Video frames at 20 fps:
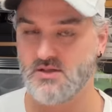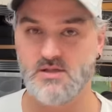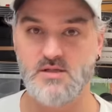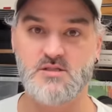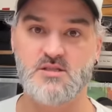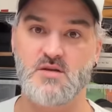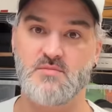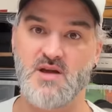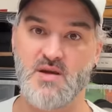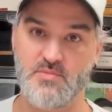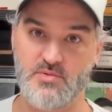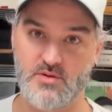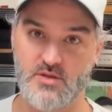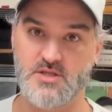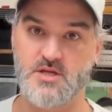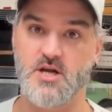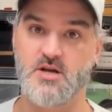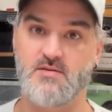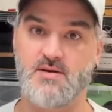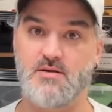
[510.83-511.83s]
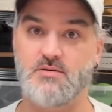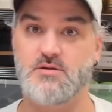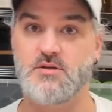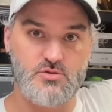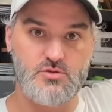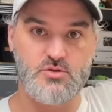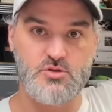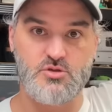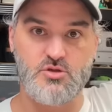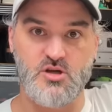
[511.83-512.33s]
So I'm happy with the turnaround.
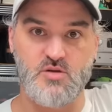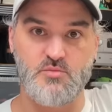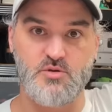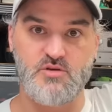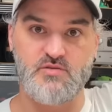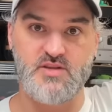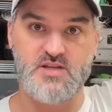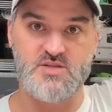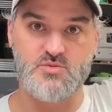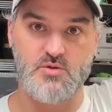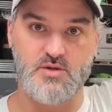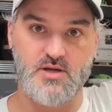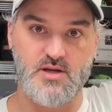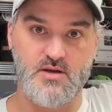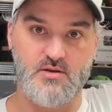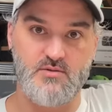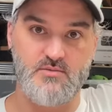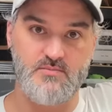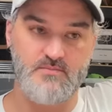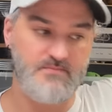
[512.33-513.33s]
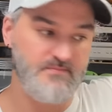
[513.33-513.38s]
Just got to move this one now.